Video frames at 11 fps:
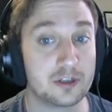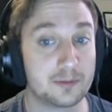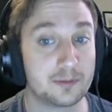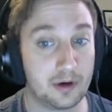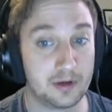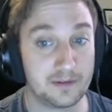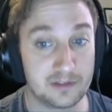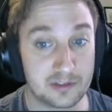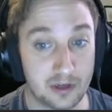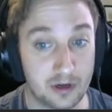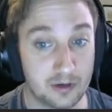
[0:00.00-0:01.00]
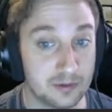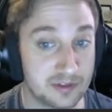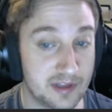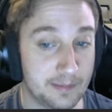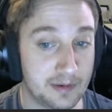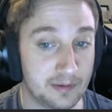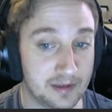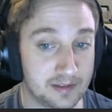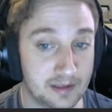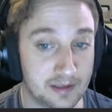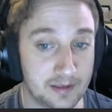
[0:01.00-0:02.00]
part of the song, was that bit right
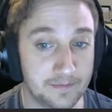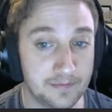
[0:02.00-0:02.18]
there.